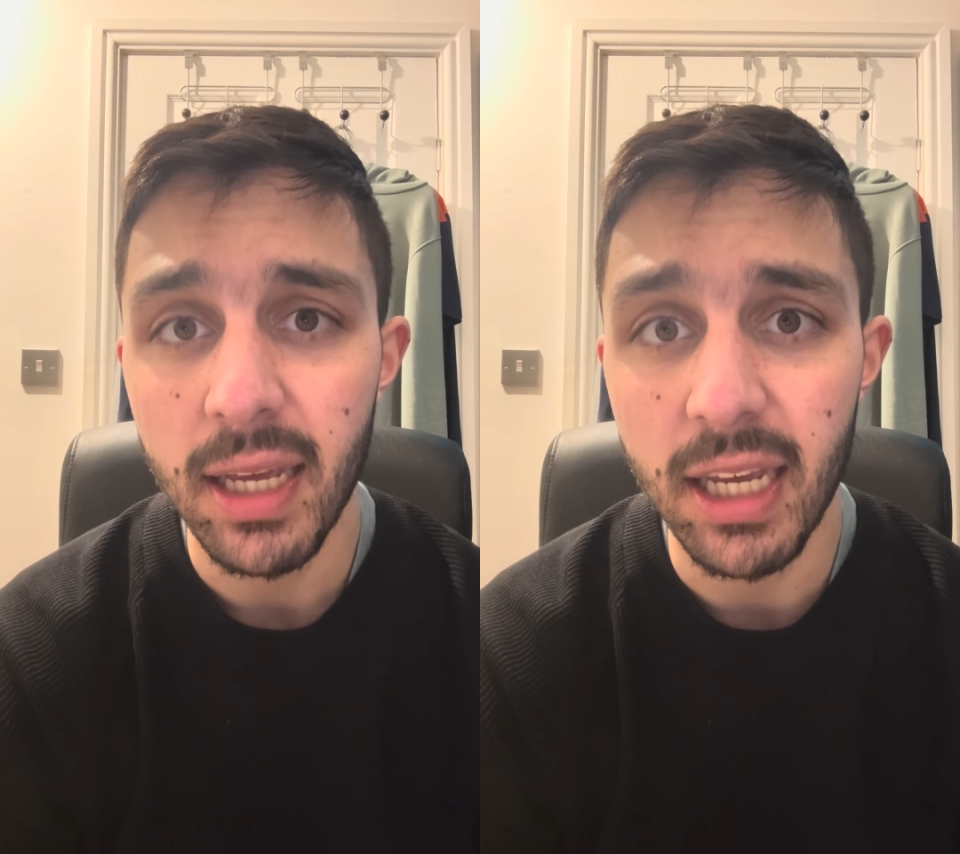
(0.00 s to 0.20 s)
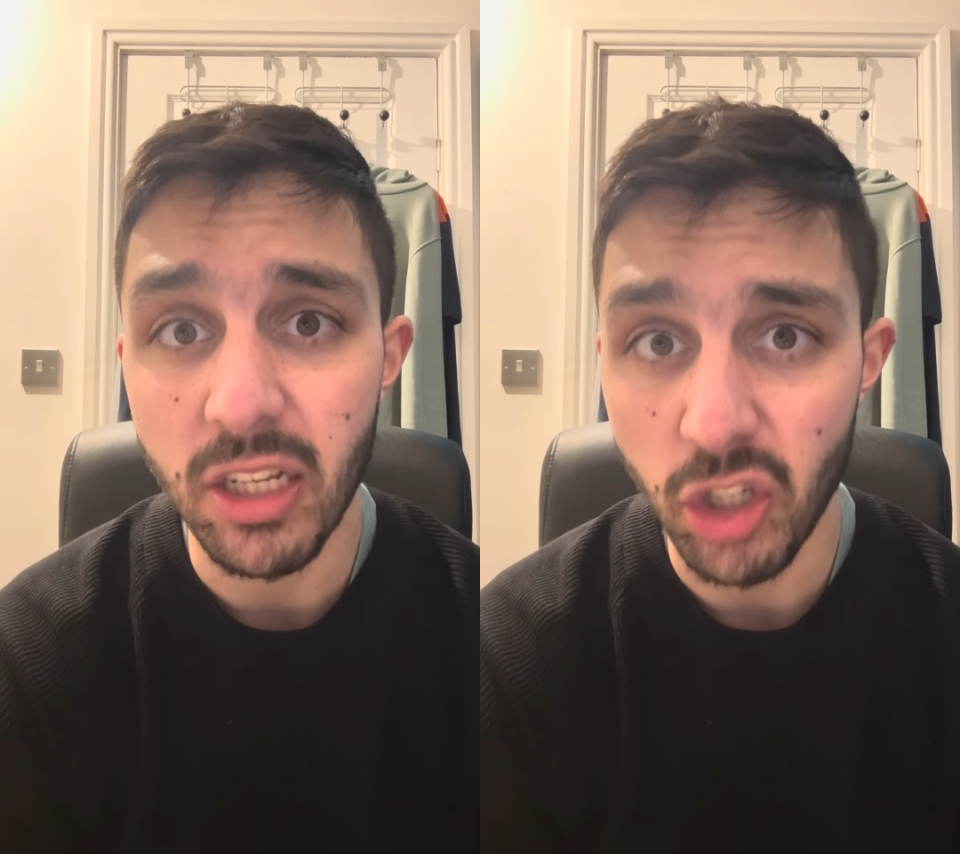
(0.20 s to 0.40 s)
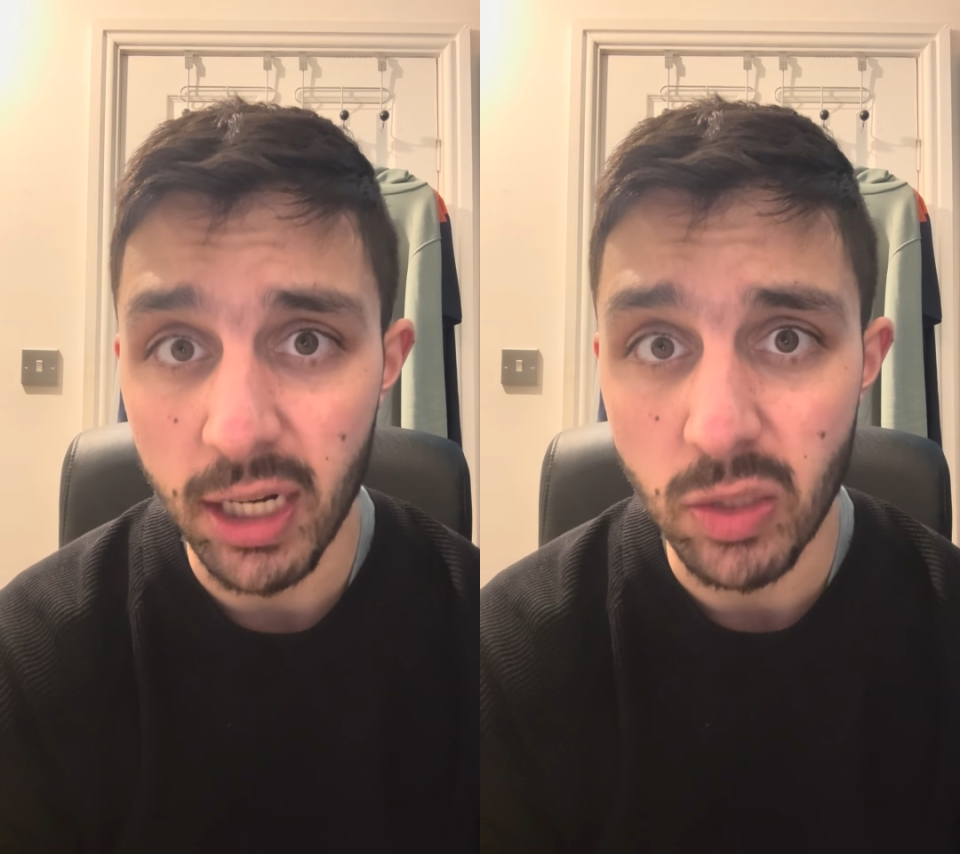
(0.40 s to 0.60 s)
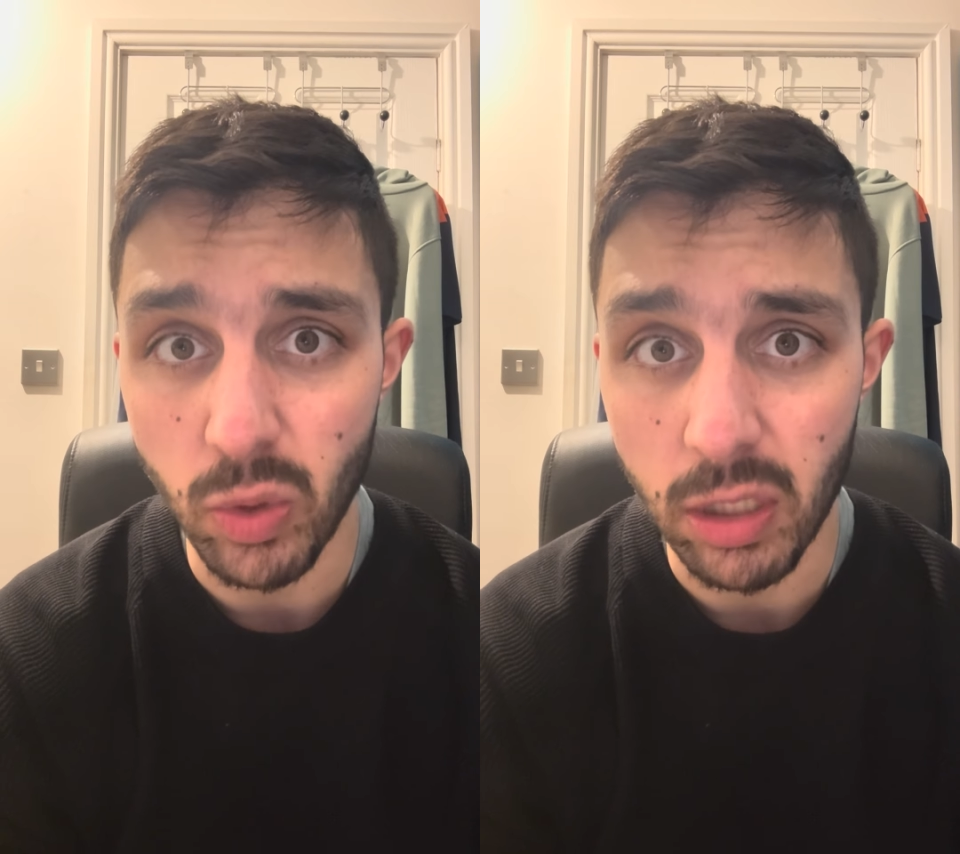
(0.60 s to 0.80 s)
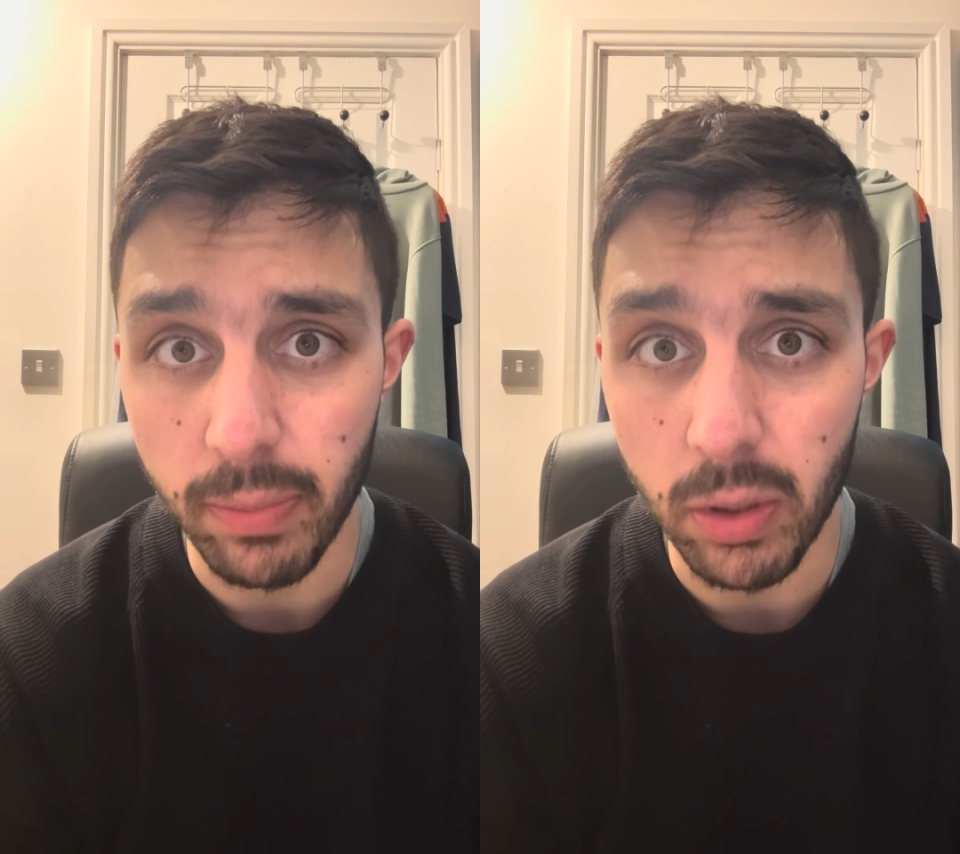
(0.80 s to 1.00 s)
a Chinese
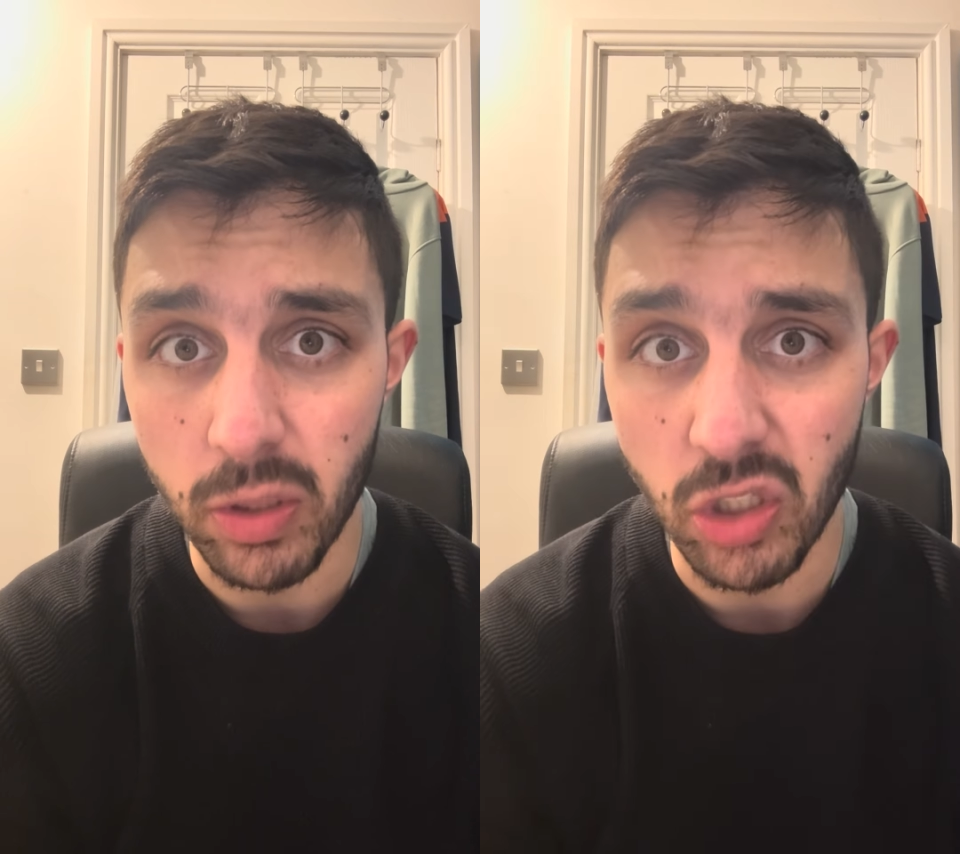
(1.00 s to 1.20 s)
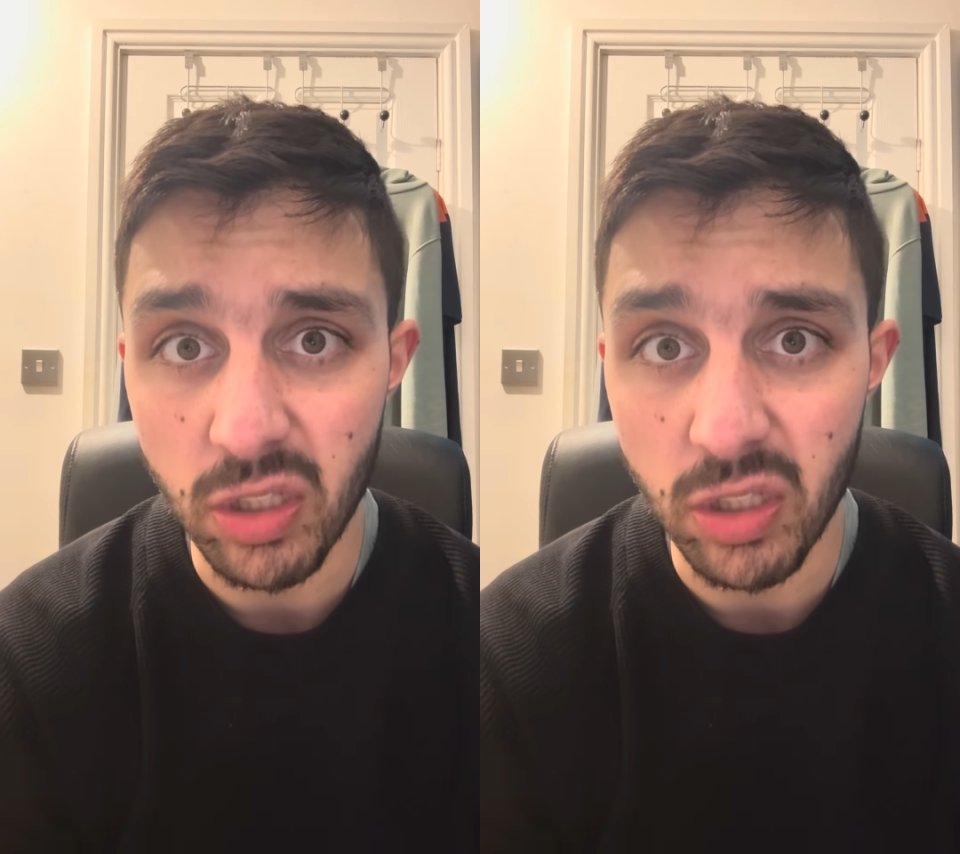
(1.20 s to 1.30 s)
whistleblower just